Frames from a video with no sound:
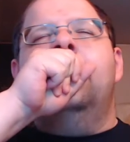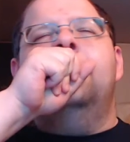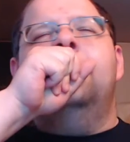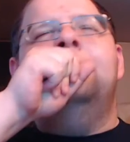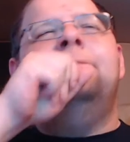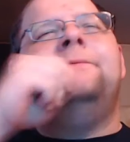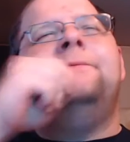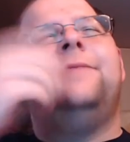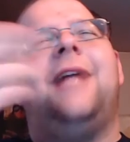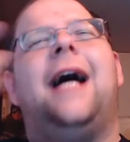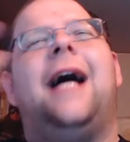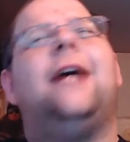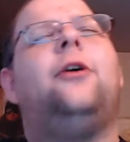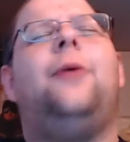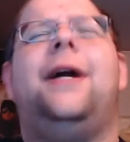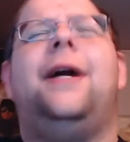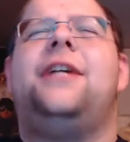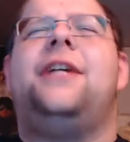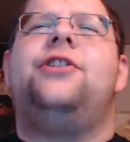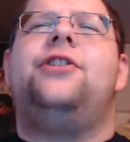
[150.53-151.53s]
Not
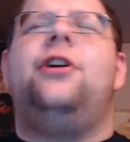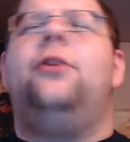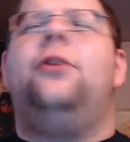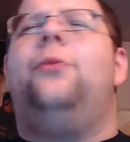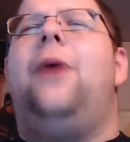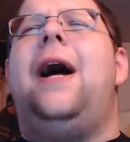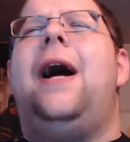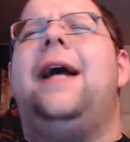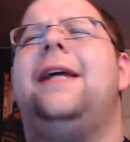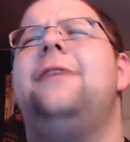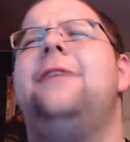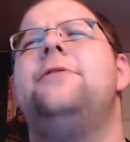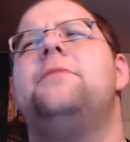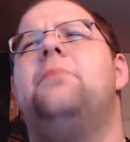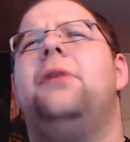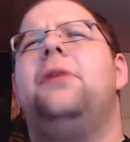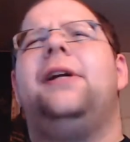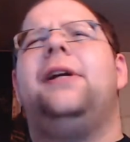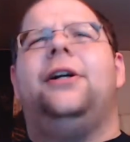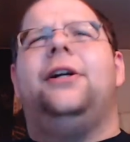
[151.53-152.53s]
quite sure why. He was
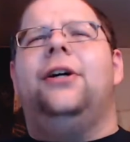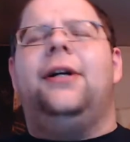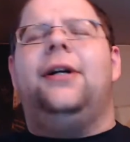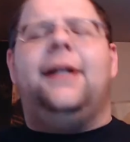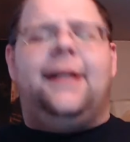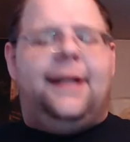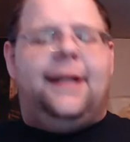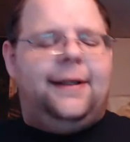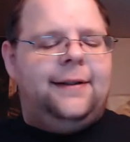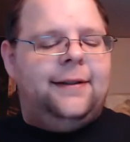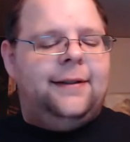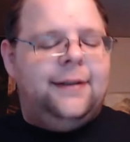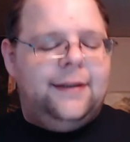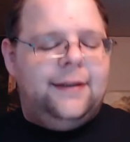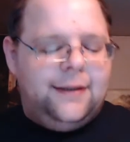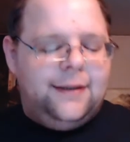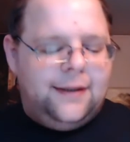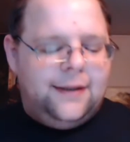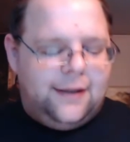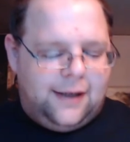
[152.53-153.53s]
pretty good in it.
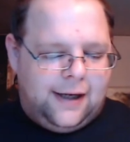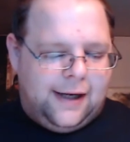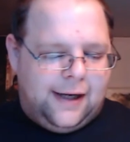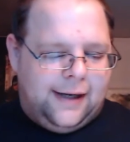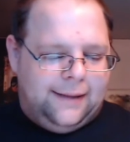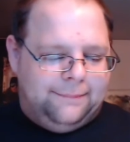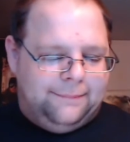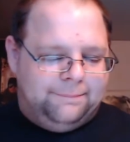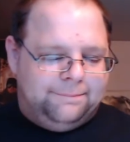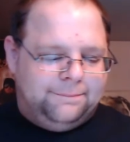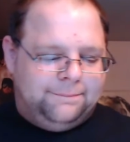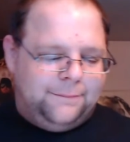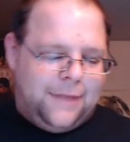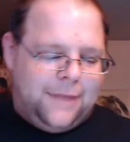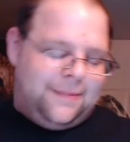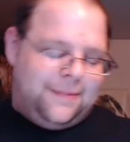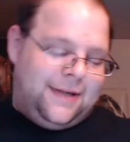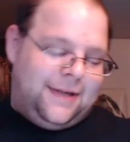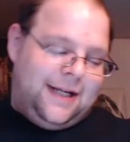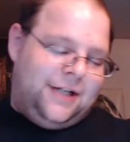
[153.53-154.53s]

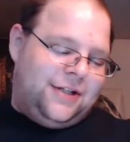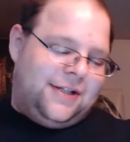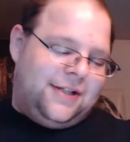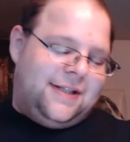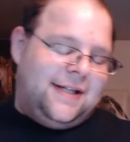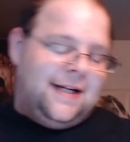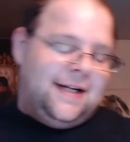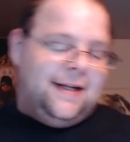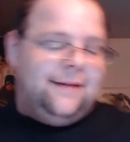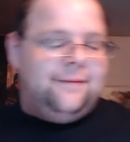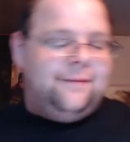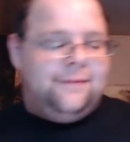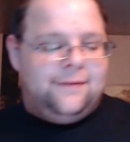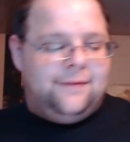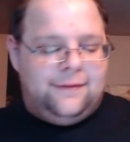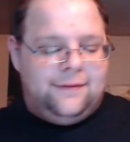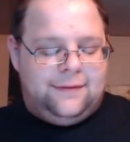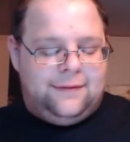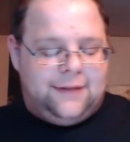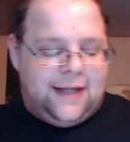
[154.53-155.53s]
Maybe he just didn't
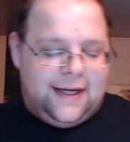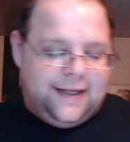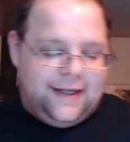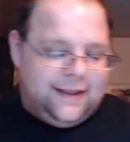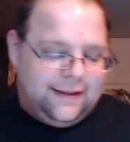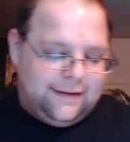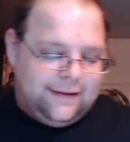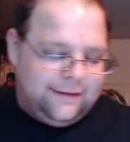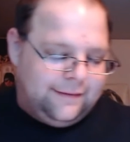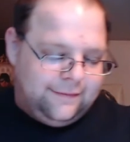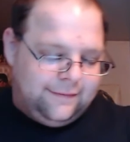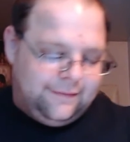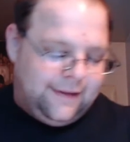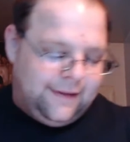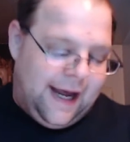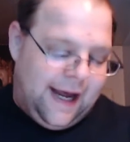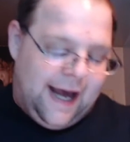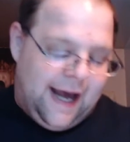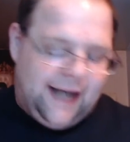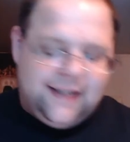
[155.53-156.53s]
like
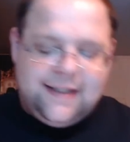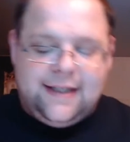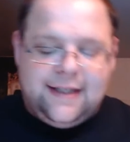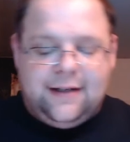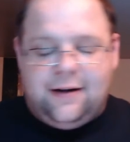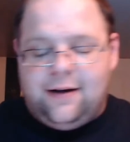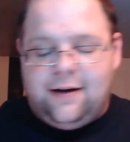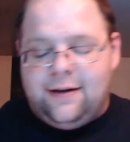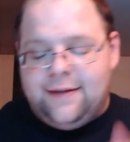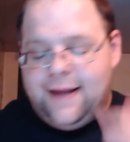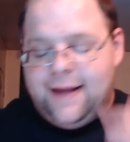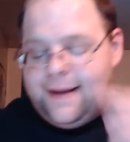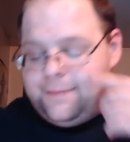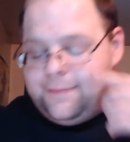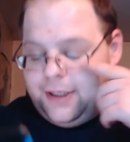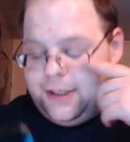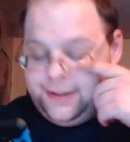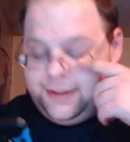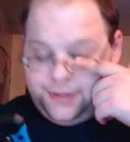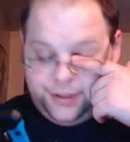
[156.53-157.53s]
acting all that
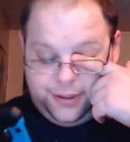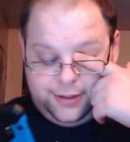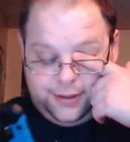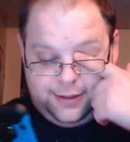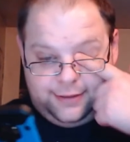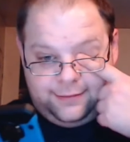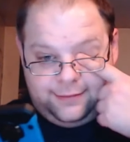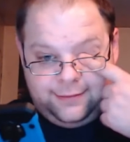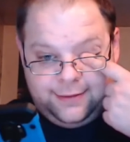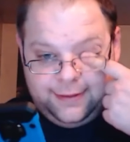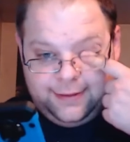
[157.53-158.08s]
much, you know.